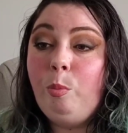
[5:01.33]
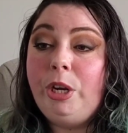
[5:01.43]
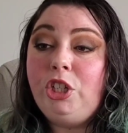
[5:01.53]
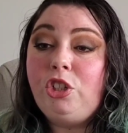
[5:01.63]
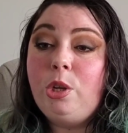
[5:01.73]

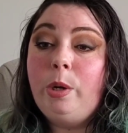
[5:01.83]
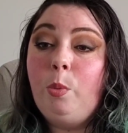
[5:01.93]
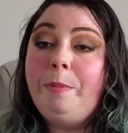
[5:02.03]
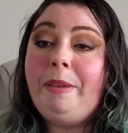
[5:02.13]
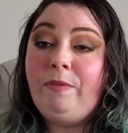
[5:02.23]
We just knew it
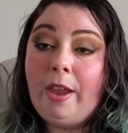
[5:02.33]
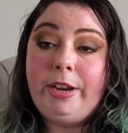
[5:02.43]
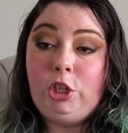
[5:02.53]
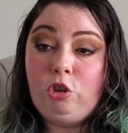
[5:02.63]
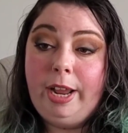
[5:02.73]
would be
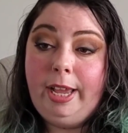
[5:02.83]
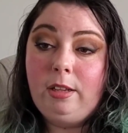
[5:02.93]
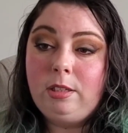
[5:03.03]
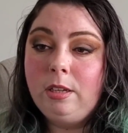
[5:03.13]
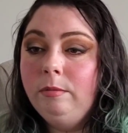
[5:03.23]
very strict.
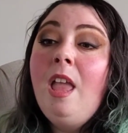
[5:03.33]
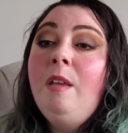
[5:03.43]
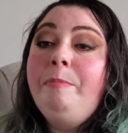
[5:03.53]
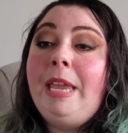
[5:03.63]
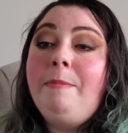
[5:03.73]

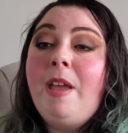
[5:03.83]
Me and